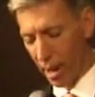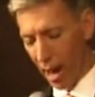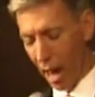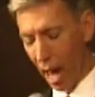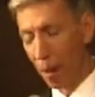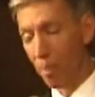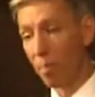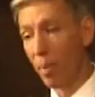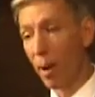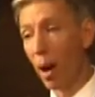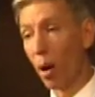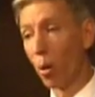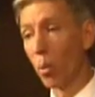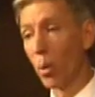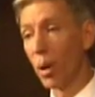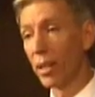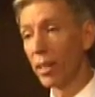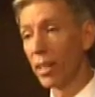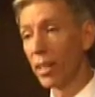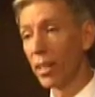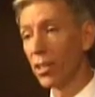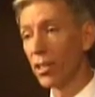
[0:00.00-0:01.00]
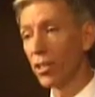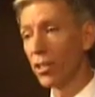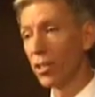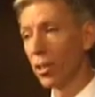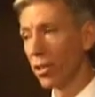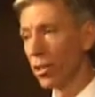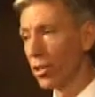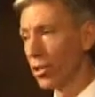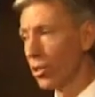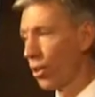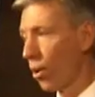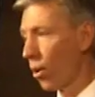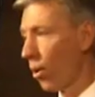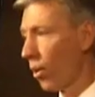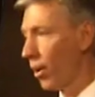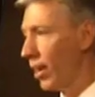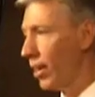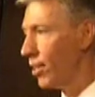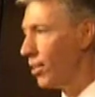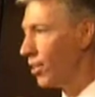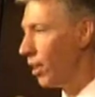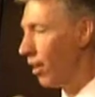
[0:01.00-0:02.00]
and bear witness to the
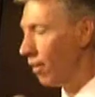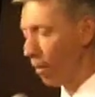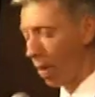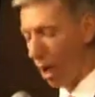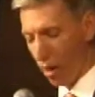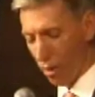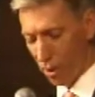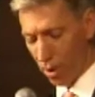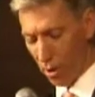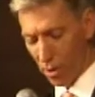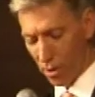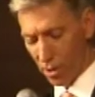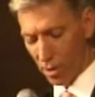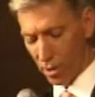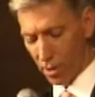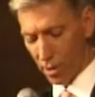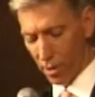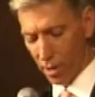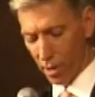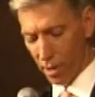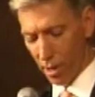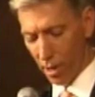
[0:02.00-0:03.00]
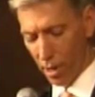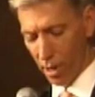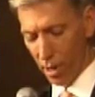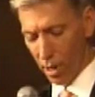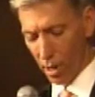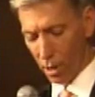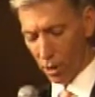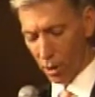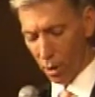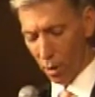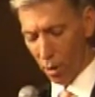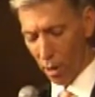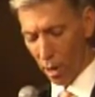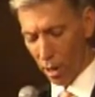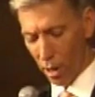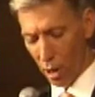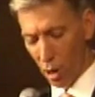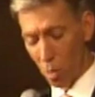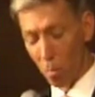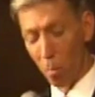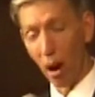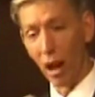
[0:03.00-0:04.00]
stories of others so that
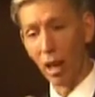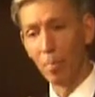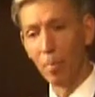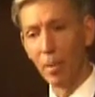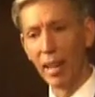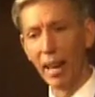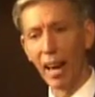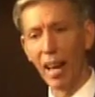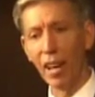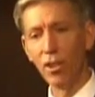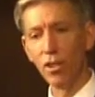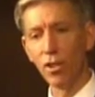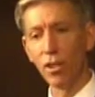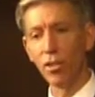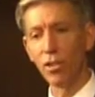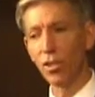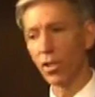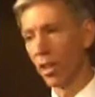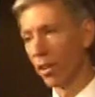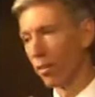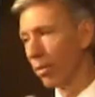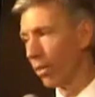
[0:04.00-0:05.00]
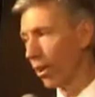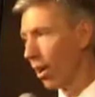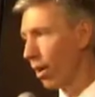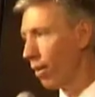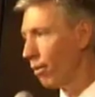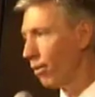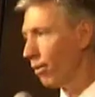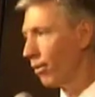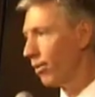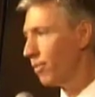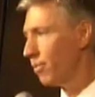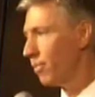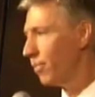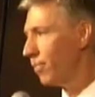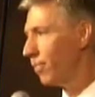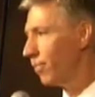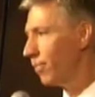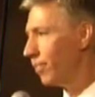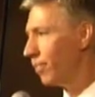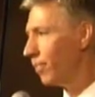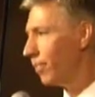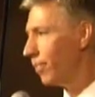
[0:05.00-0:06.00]
you might be agents of love
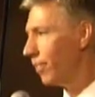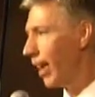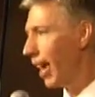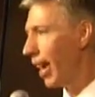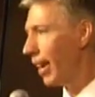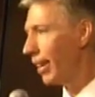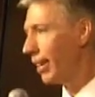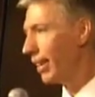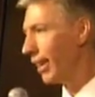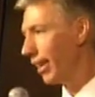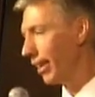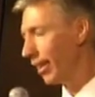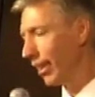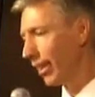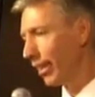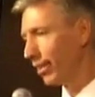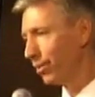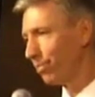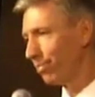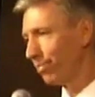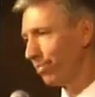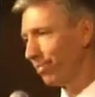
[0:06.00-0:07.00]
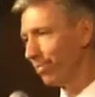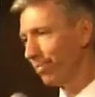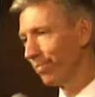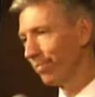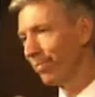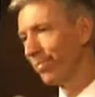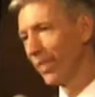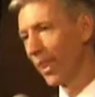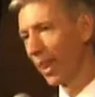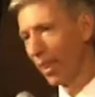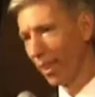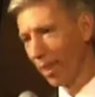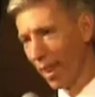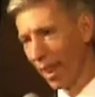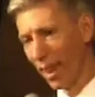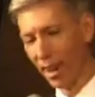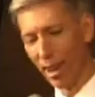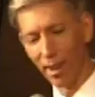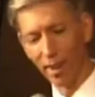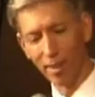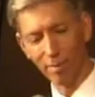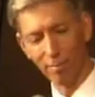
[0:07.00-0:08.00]
and healing.
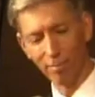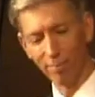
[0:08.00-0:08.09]
Thank you.